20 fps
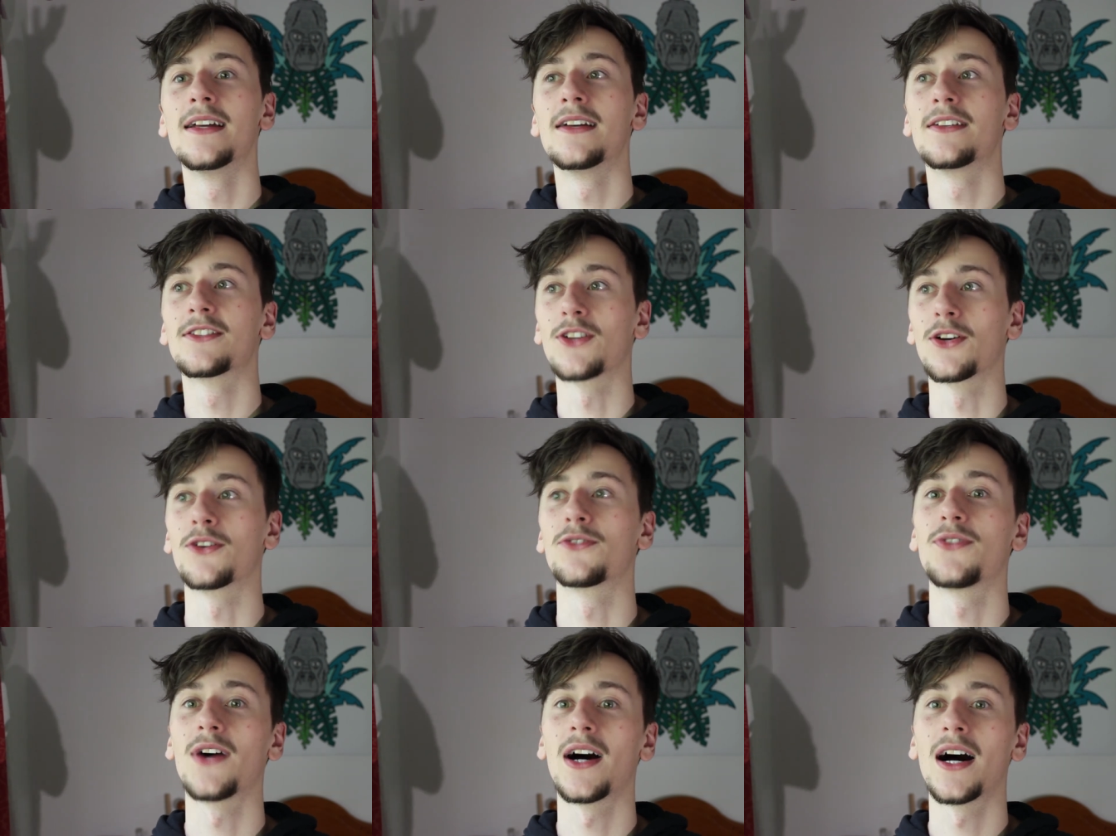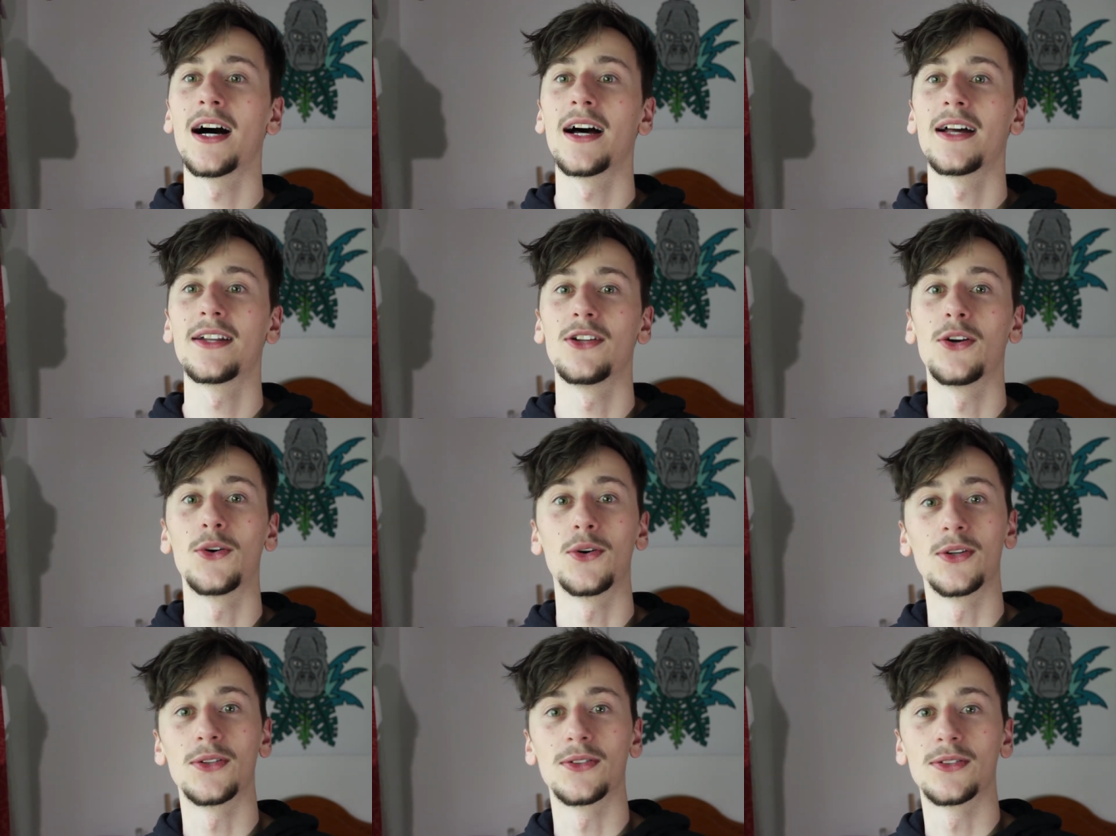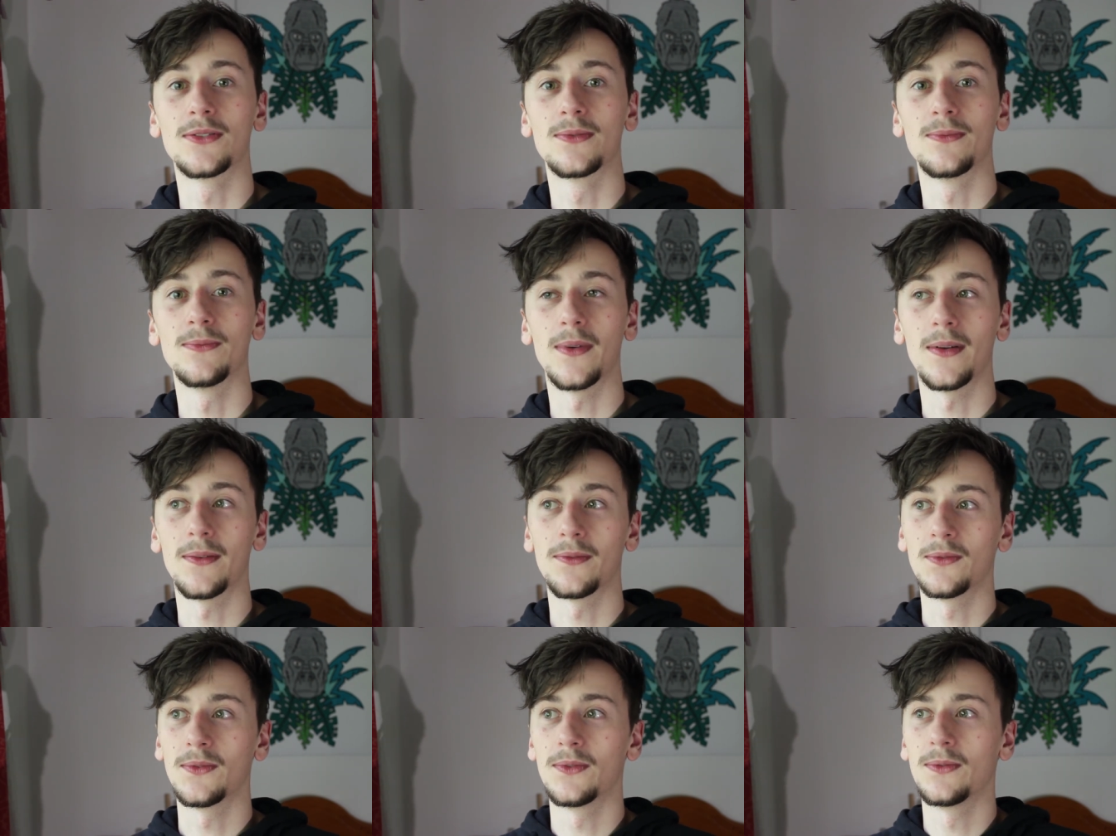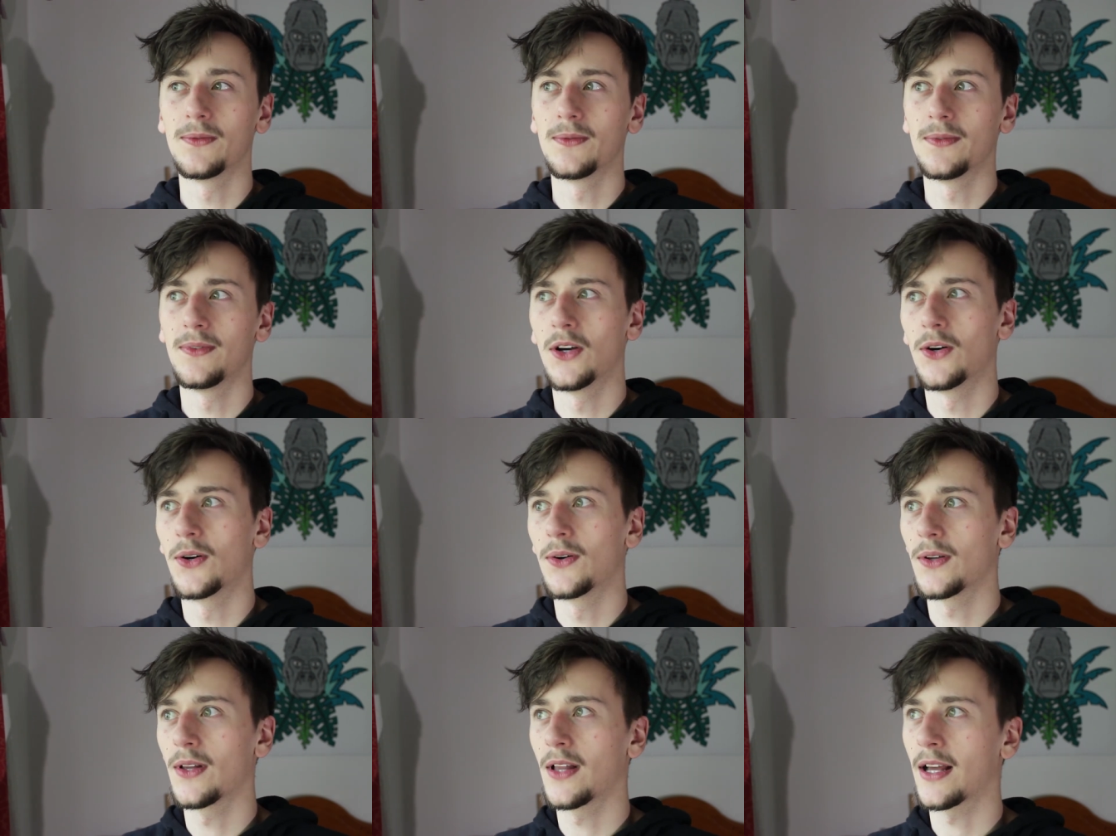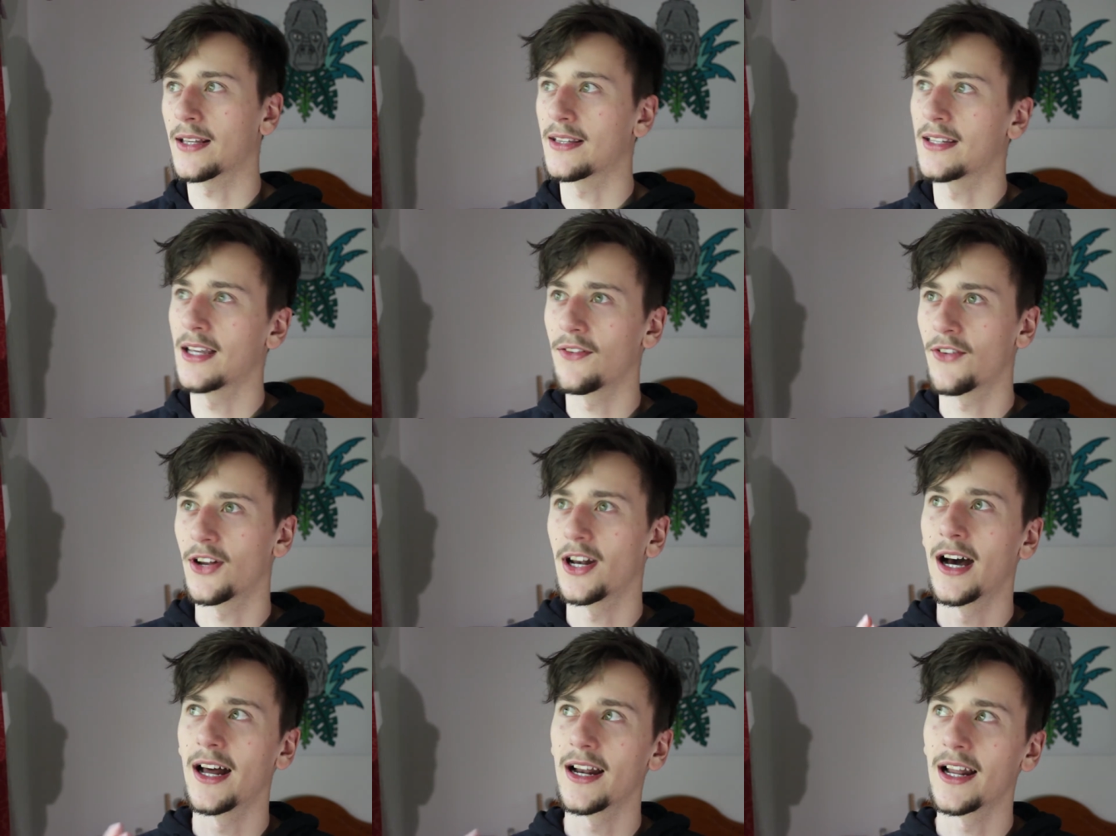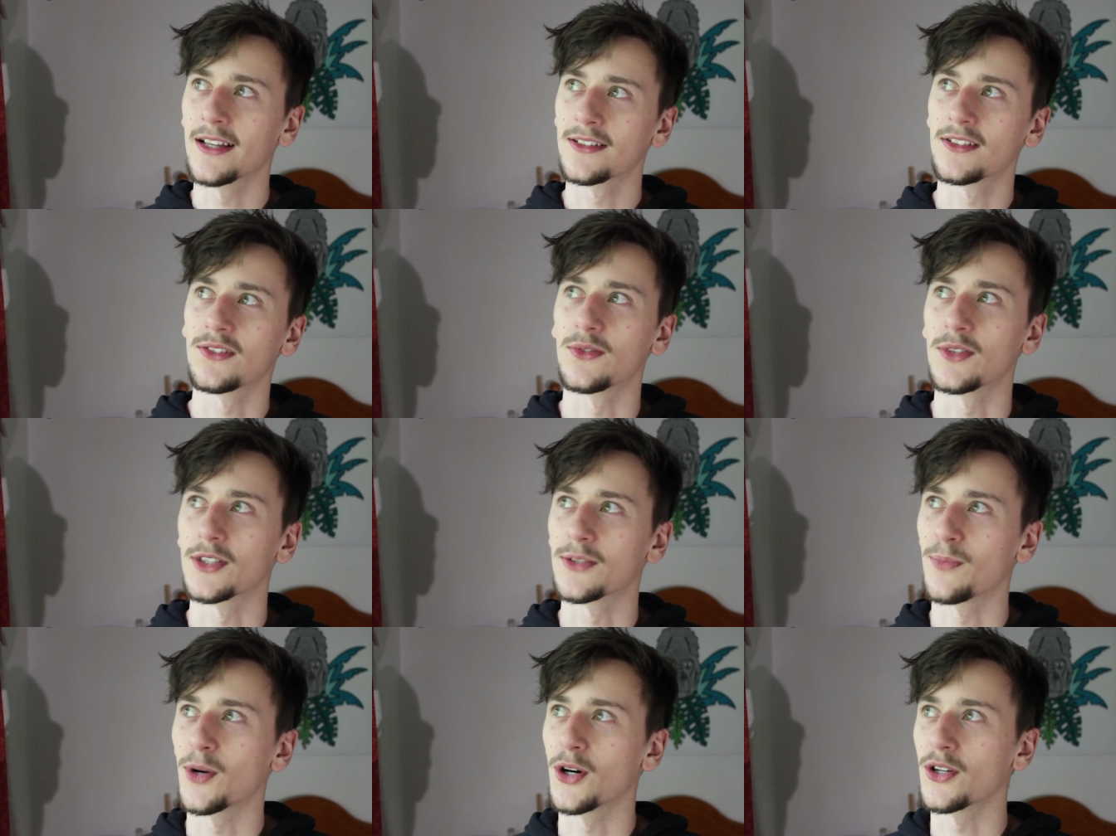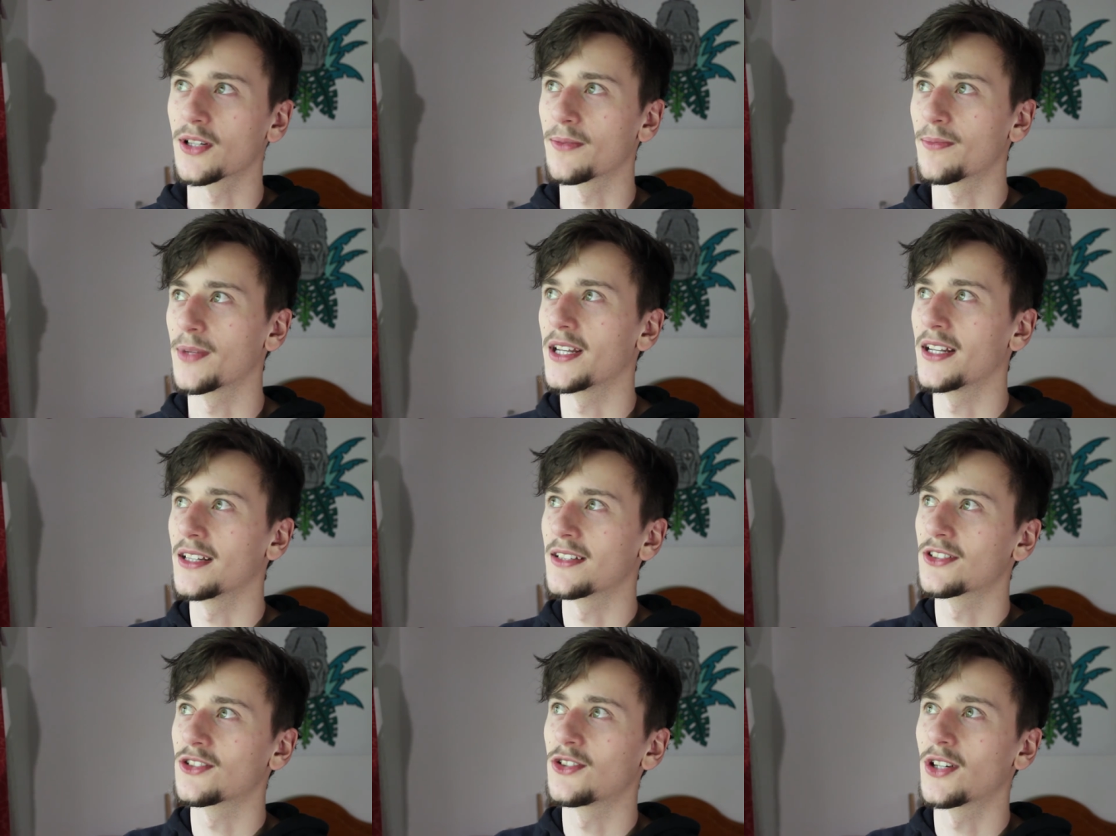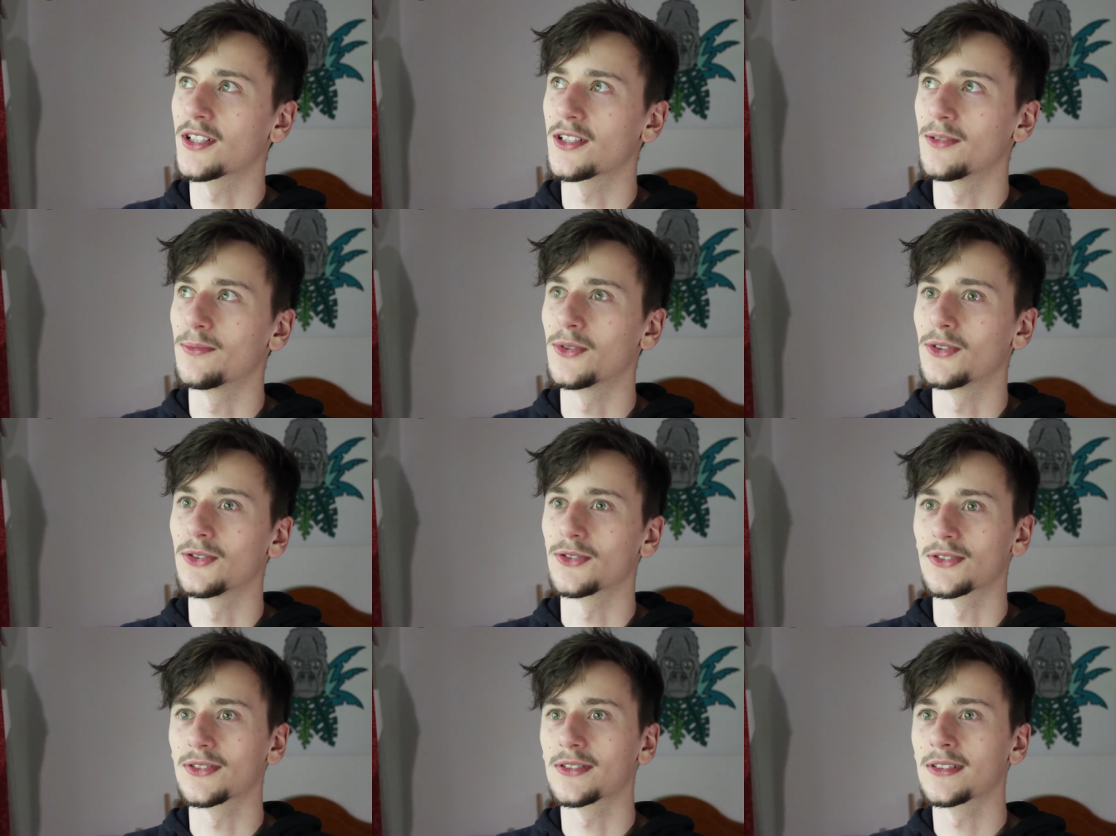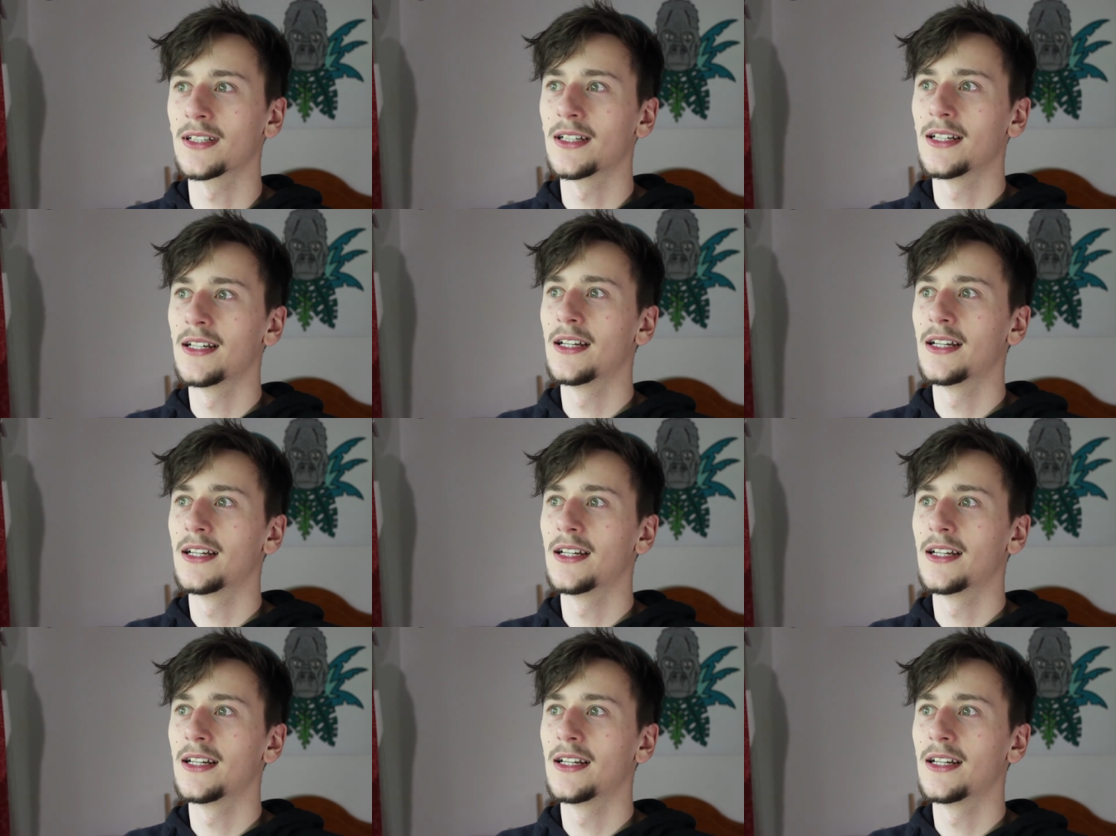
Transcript: so far no one no like DeviantArt hasn't responded but Instructables